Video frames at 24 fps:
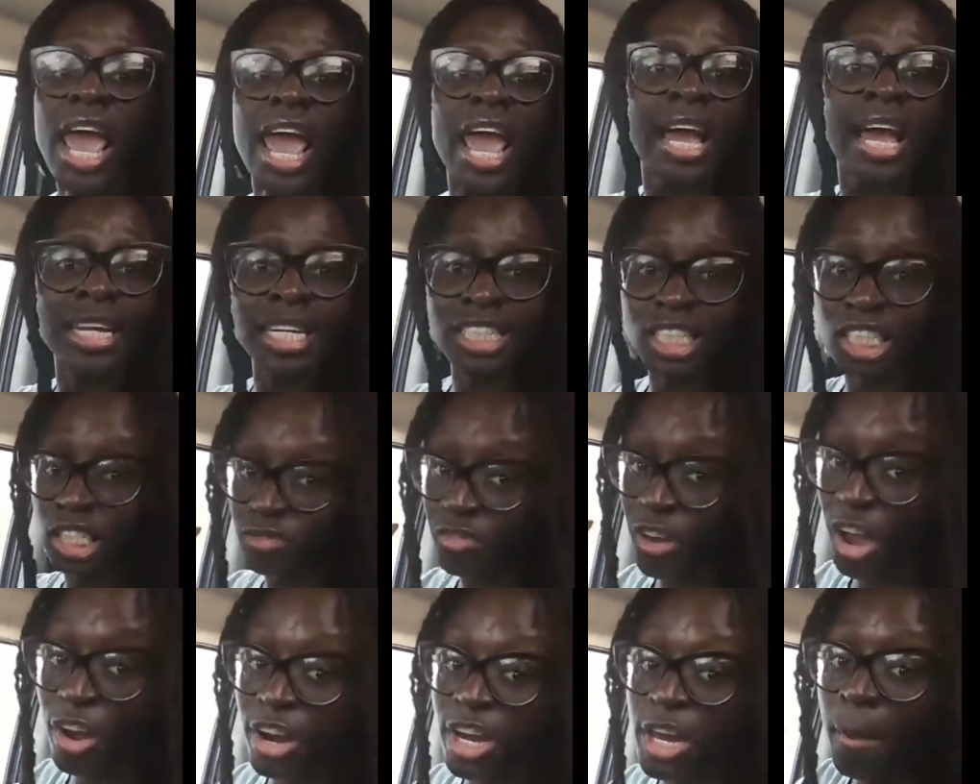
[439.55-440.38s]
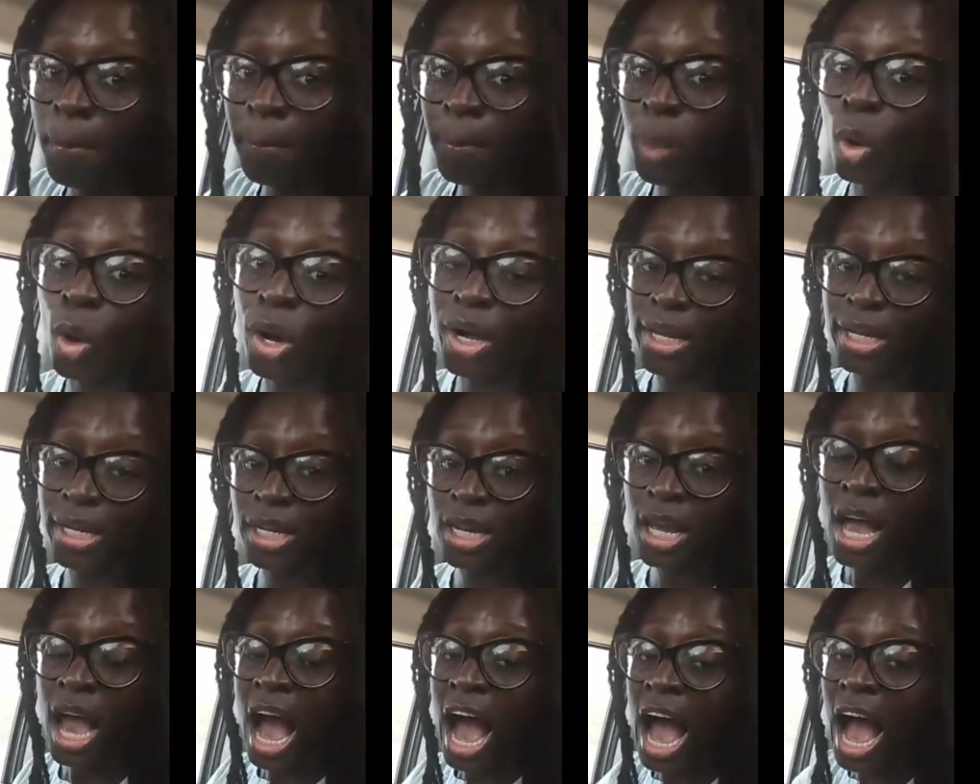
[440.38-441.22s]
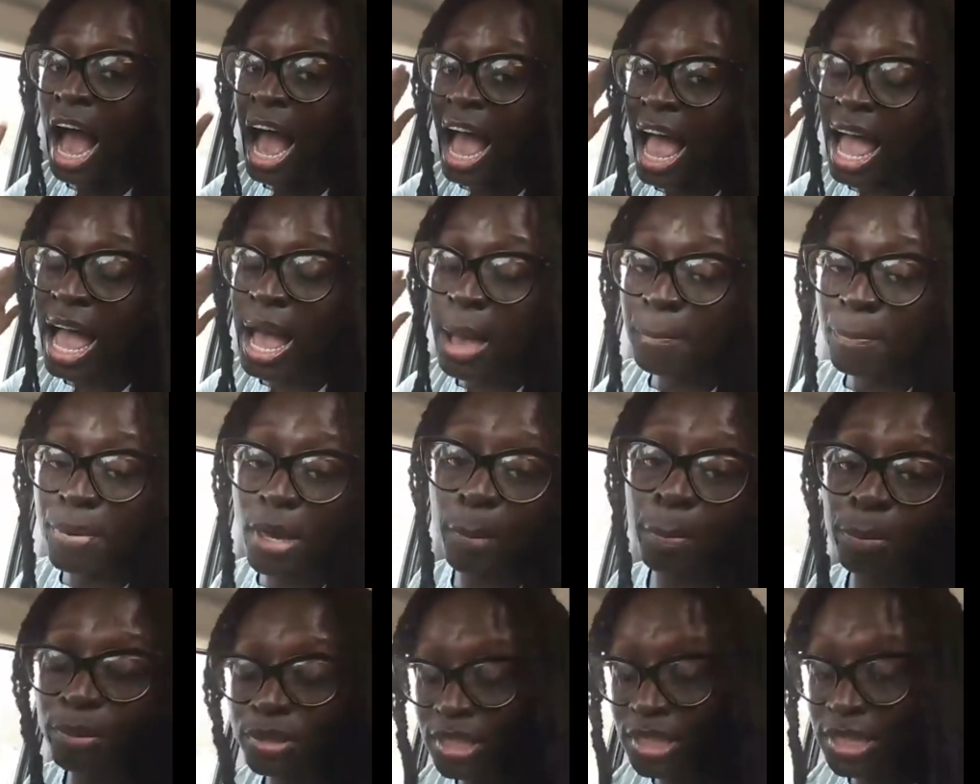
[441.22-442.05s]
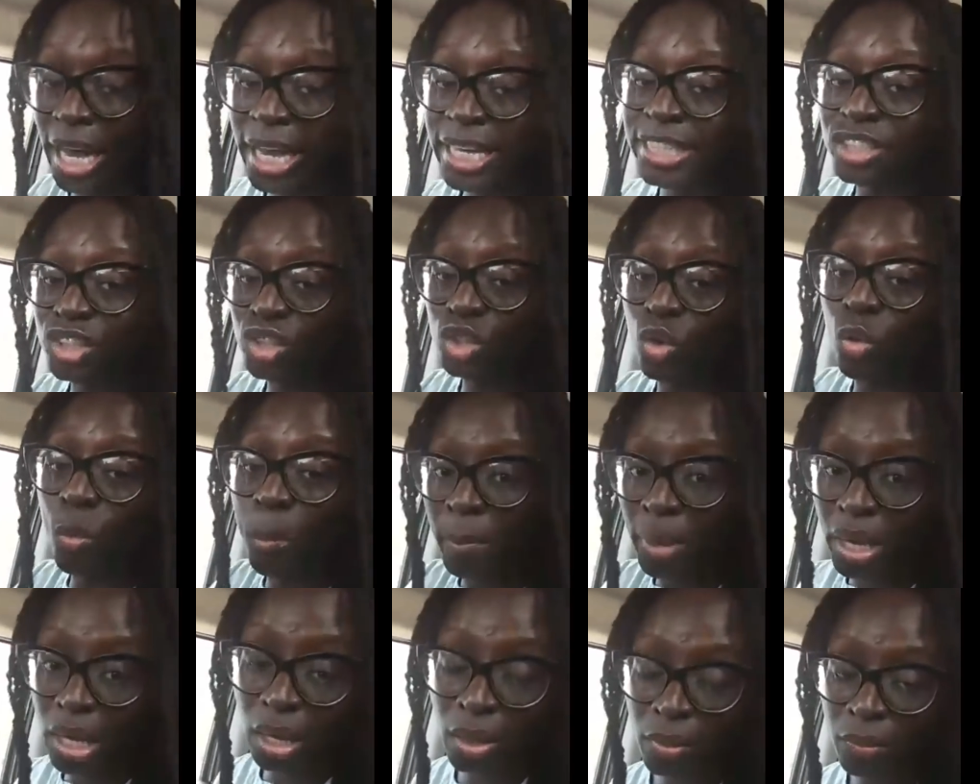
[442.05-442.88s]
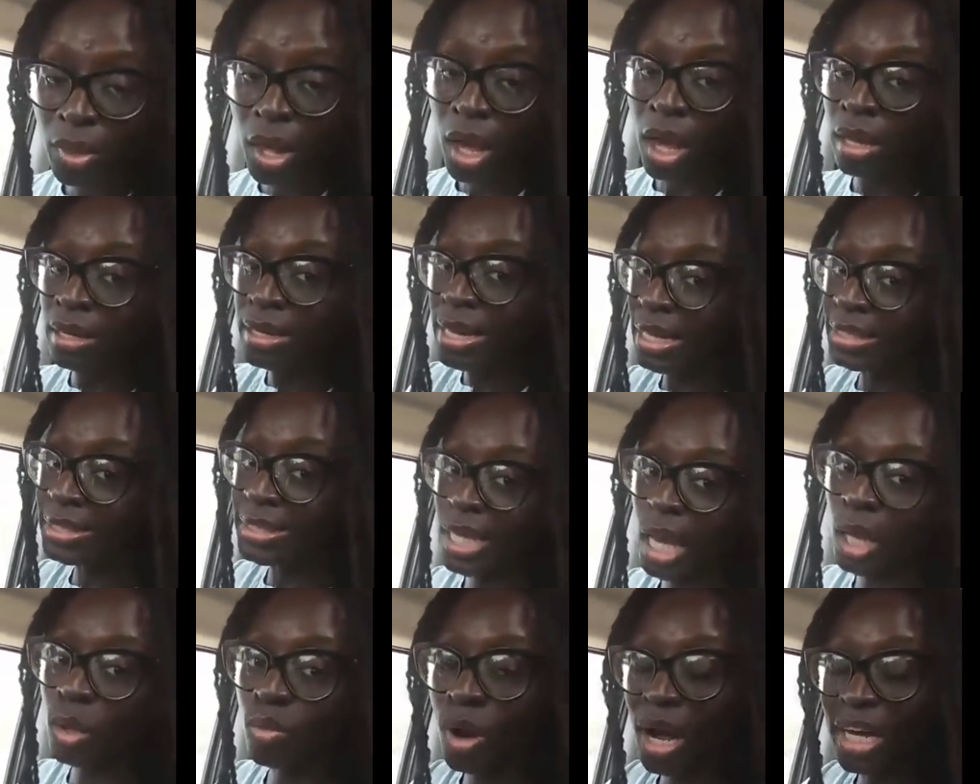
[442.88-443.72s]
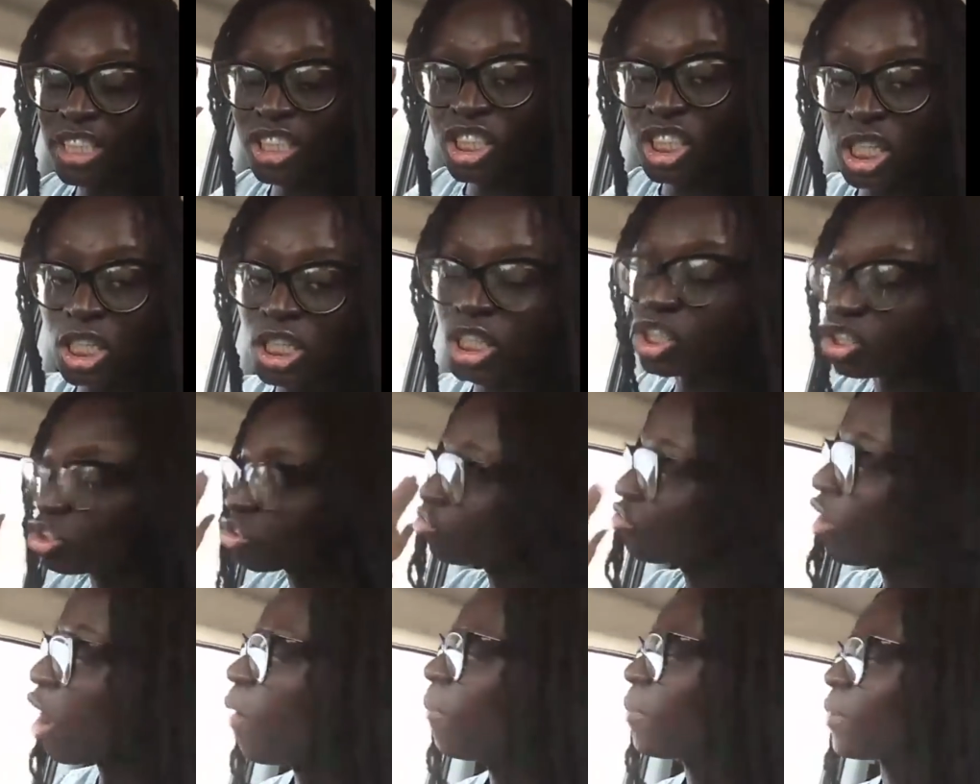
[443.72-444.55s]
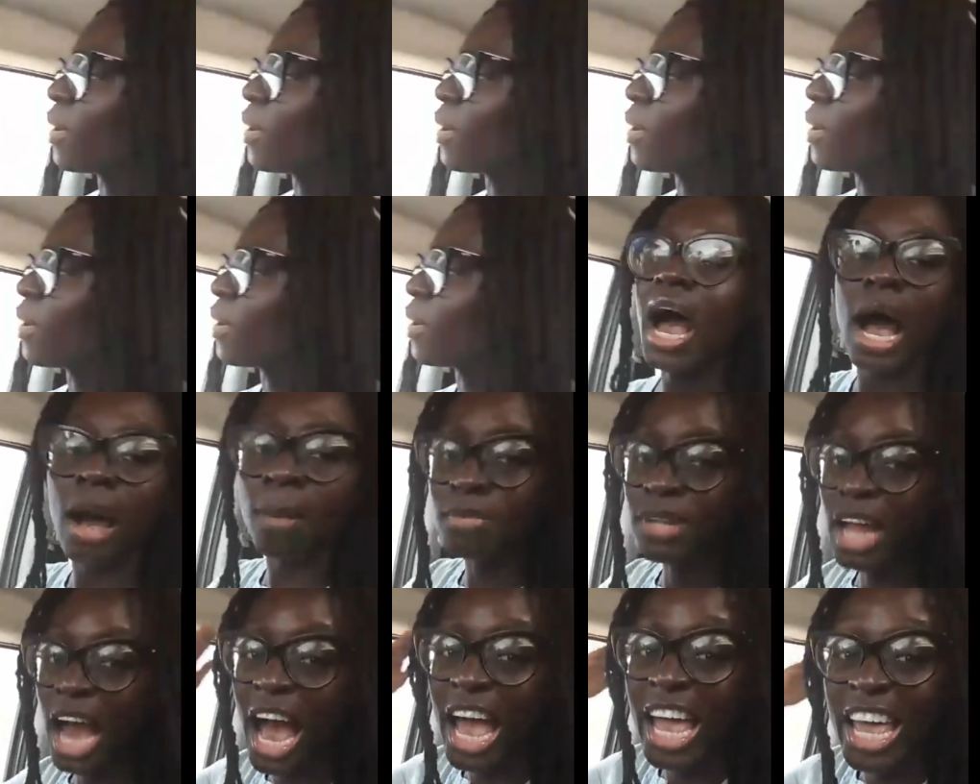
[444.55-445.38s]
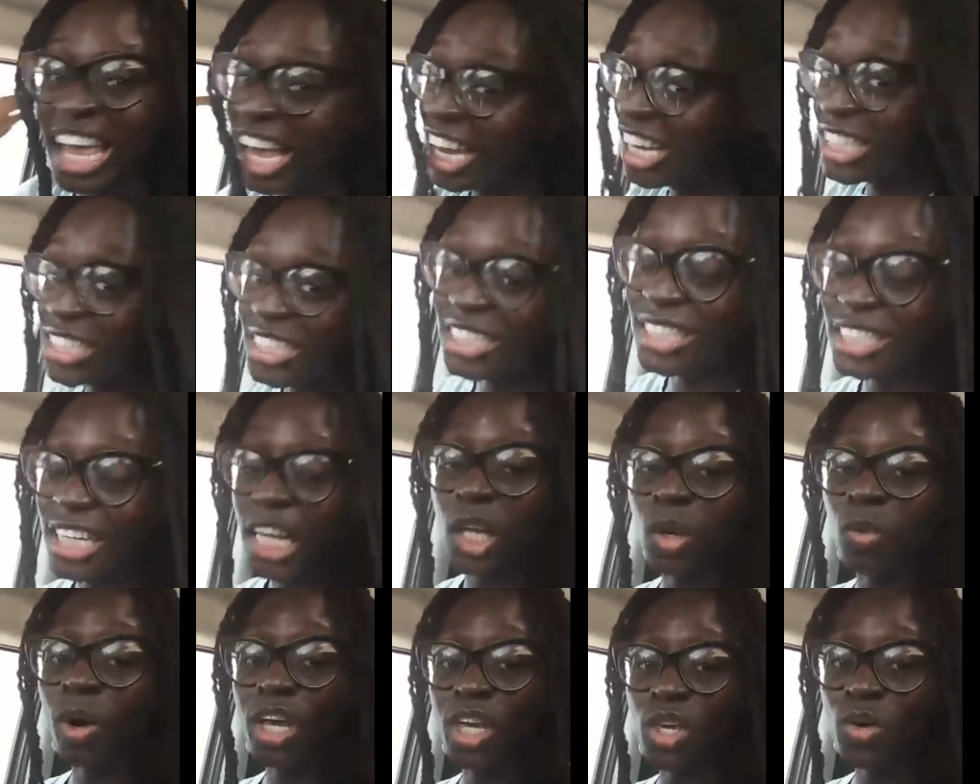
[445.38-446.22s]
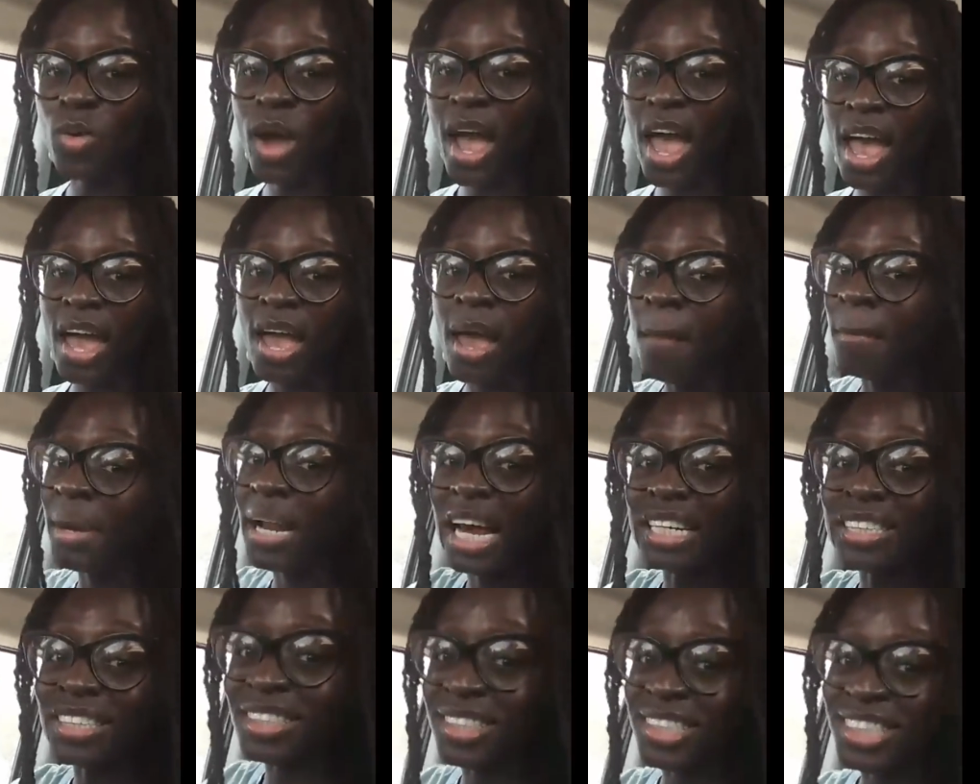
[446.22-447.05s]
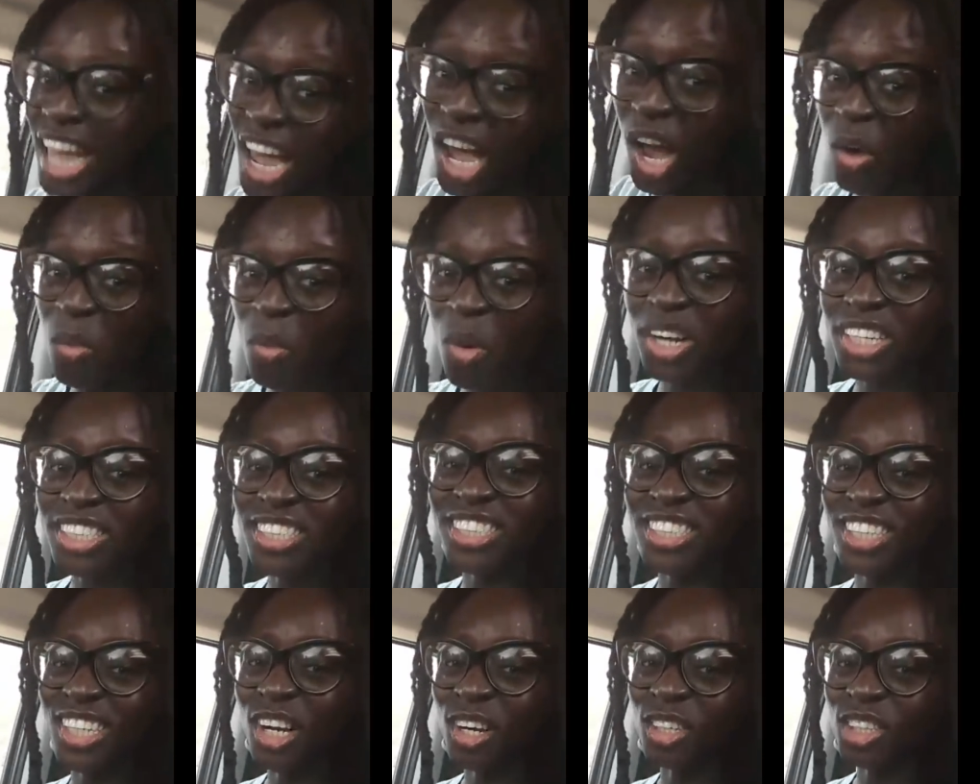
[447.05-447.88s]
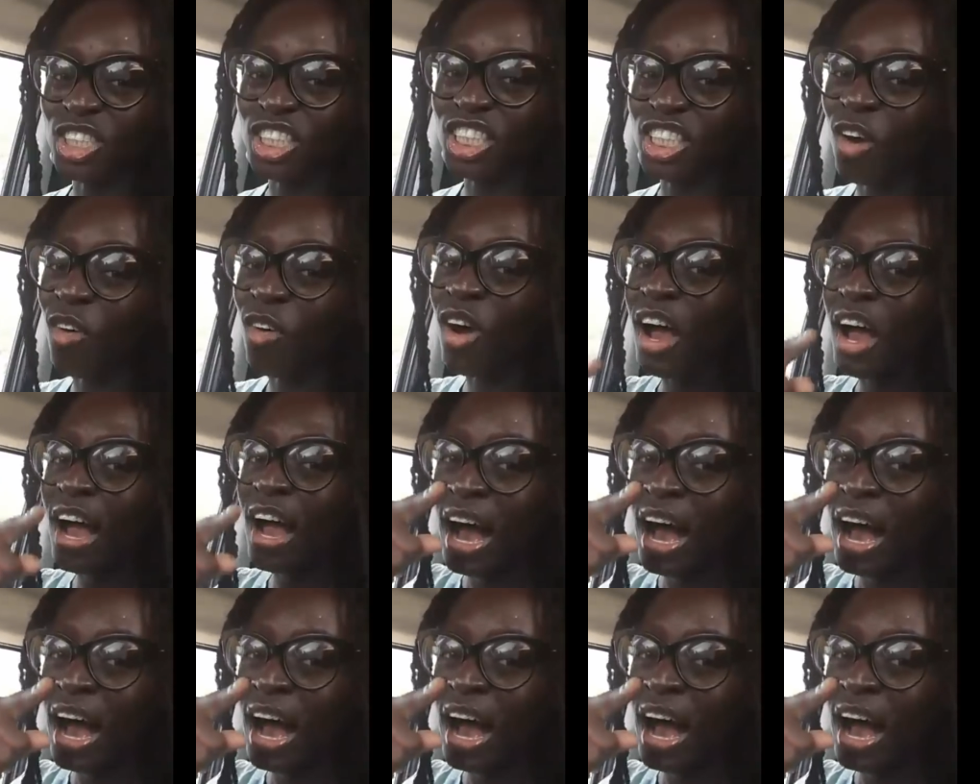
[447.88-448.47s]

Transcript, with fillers: And this is very important. I had people say to me, they say, Rashida Strober, I'm not in the city where you at, but I still want to see your show.